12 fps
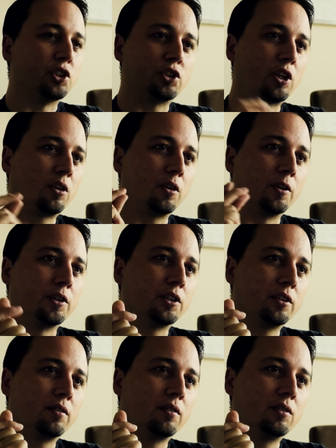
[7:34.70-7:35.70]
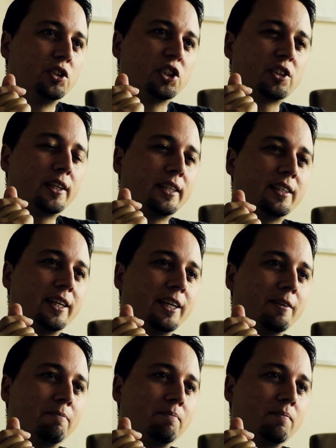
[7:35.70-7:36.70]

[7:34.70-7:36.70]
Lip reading: turned, just like that.